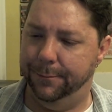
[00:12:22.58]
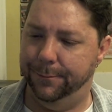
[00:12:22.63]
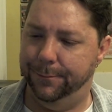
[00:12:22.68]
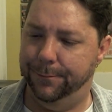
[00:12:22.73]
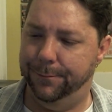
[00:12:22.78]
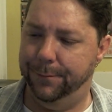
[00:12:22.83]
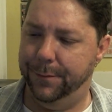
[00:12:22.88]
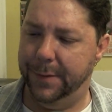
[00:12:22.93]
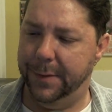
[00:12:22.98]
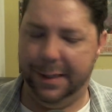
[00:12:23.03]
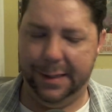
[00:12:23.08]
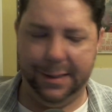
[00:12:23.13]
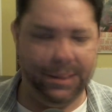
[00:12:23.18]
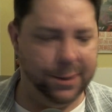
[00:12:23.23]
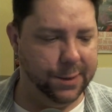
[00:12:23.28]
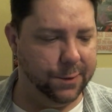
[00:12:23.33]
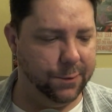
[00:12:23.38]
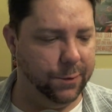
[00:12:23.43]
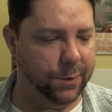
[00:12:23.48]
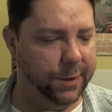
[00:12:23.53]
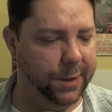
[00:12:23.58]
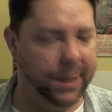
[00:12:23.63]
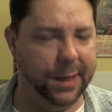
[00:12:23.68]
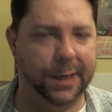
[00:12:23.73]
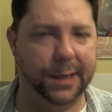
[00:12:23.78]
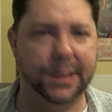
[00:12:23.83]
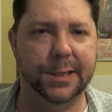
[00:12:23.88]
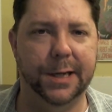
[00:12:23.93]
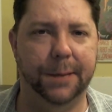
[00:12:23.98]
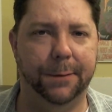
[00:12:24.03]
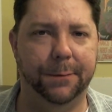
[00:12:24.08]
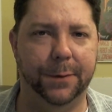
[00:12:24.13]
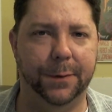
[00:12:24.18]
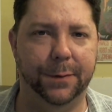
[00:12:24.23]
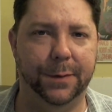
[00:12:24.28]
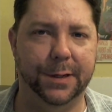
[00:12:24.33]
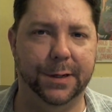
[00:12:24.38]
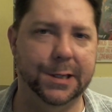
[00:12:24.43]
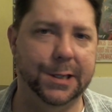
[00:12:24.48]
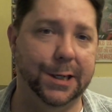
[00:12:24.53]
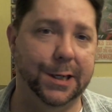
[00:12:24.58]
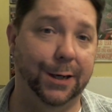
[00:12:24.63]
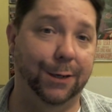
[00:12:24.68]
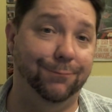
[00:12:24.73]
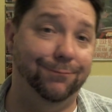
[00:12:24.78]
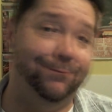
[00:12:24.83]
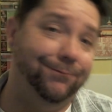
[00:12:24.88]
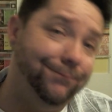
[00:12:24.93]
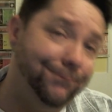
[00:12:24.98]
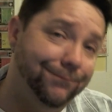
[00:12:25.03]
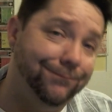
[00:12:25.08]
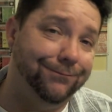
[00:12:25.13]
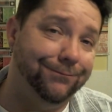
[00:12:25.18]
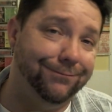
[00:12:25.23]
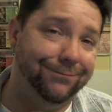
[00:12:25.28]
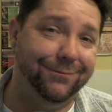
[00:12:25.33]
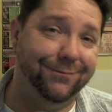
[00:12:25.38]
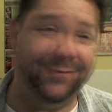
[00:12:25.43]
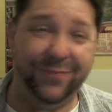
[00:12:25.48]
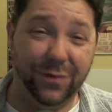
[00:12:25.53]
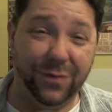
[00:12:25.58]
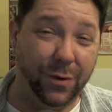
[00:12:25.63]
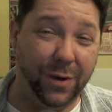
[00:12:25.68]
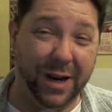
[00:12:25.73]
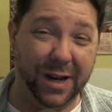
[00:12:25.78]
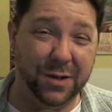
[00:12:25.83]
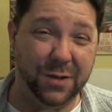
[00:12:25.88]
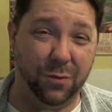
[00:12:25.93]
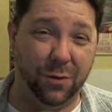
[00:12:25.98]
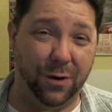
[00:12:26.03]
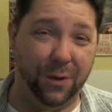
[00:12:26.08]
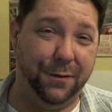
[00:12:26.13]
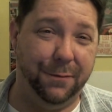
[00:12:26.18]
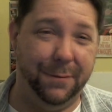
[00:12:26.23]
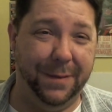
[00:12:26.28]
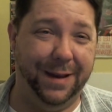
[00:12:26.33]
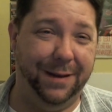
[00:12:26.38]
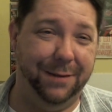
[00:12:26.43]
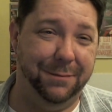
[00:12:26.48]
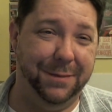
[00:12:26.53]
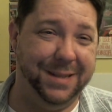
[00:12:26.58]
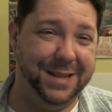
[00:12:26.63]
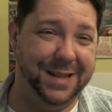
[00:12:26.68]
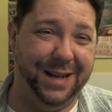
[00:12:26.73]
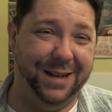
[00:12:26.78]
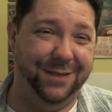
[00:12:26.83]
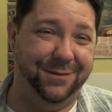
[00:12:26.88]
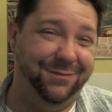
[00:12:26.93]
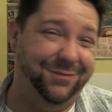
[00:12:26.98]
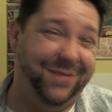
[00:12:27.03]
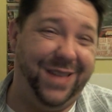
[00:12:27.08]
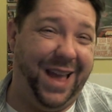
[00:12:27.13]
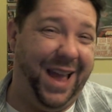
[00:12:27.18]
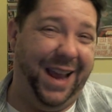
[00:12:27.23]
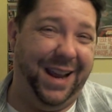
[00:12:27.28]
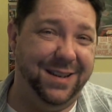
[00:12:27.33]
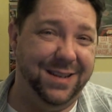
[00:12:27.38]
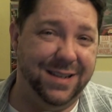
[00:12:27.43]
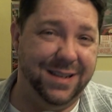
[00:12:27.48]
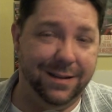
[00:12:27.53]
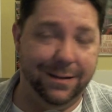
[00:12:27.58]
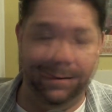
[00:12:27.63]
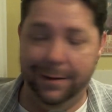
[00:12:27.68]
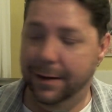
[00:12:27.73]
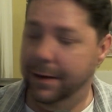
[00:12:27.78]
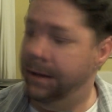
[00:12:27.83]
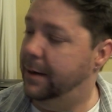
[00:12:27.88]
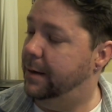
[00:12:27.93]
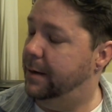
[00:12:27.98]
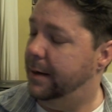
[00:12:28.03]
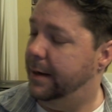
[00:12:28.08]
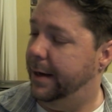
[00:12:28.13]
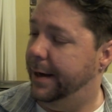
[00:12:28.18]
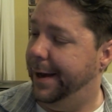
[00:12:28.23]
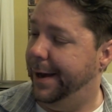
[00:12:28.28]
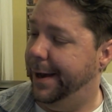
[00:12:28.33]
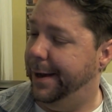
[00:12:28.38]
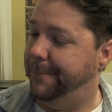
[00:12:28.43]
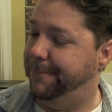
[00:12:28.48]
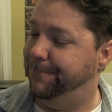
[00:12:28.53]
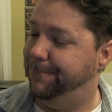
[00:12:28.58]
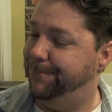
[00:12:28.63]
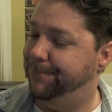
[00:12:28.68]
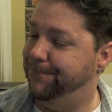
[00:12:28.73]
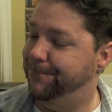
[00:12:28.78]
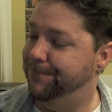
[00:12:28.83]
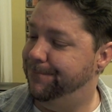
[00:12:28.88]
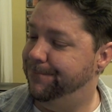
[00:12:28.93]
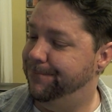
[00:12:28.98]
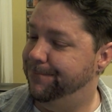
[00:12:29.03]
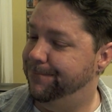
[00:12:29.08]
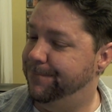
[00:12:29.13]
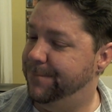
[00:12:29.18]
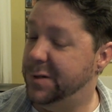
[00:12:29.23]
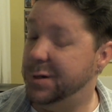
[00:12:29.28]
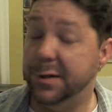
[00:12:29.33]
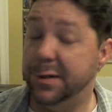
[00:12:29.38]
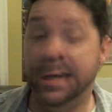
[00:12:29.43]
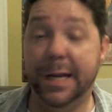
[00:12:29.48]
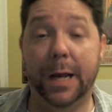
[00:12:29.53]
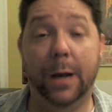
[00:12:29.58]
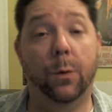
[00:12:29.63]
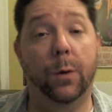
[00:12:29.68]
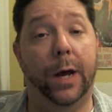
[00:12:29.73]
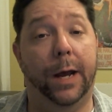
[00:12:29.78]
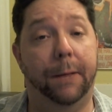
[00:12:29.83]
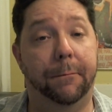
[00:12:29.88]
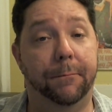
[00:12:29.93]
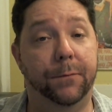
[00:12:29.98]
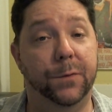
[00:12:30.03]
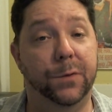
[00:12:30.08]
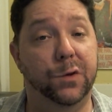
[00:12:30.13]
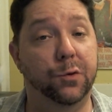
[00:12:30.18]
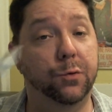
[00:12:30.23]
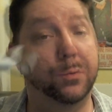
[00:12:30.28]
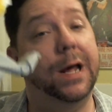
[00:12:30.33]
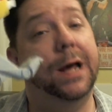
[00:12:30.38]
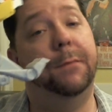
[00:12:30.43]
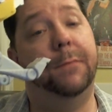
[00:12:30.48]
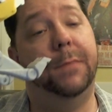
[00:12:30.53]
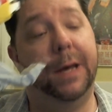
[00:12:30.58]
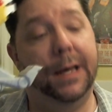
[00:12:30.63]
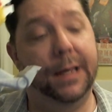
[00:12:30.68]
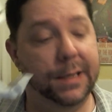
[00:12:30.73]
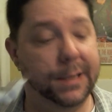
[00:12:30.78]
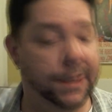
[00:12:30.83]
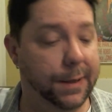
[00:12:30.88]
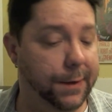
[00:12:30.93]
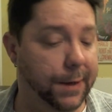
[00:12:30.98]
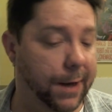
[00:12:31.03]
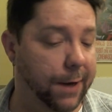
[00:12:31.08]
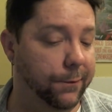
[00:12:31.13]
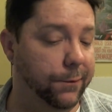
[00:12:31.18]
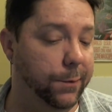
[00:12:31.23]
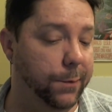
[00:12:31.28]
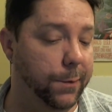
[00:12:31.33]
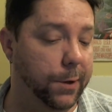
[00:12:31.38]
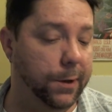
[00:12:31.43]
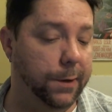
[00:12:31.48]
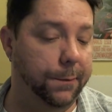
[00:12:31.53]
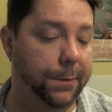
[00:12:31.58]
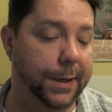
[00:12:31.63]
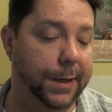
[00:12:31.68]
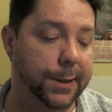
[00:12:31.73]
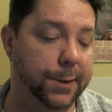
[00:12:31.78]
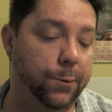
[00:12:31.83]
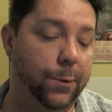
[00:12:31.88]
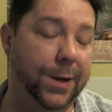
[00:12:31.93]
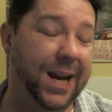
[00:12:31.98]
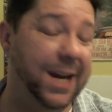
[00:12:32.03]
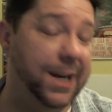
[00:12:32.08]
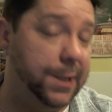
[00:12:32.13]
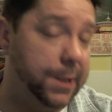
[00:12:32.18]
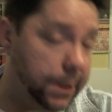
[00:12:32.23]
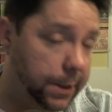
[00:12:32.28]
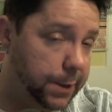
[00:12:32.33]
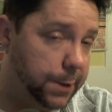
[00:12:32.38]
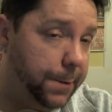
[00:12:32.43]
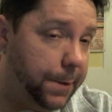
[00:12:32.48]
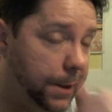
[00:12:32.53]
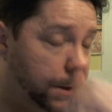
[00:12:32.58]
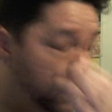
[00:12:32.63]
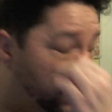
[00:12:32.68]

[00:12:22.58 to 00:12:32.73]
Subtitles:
it's just really unacceptable. So for what it's worth, Mattel, thanks. So stay away. Do not buy these on the aftermarket, because what I expect will